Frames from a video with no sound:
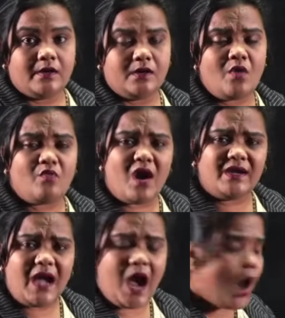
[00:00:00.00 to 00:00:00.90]
Now
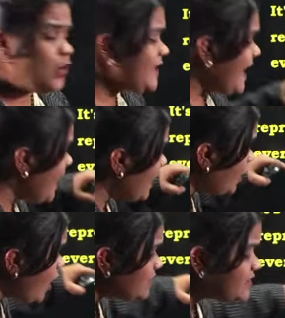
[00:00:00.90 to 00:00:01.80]
how the
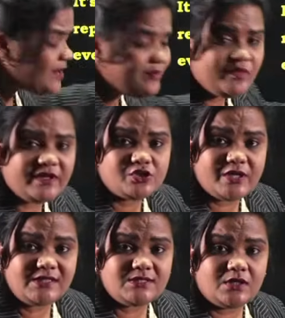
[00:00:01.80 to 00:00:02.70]
electrons are moving,
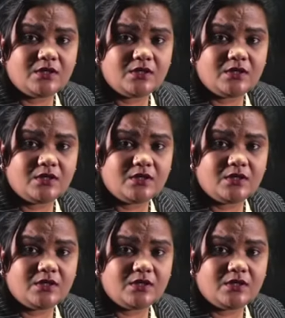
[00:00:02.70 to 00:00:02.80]
students?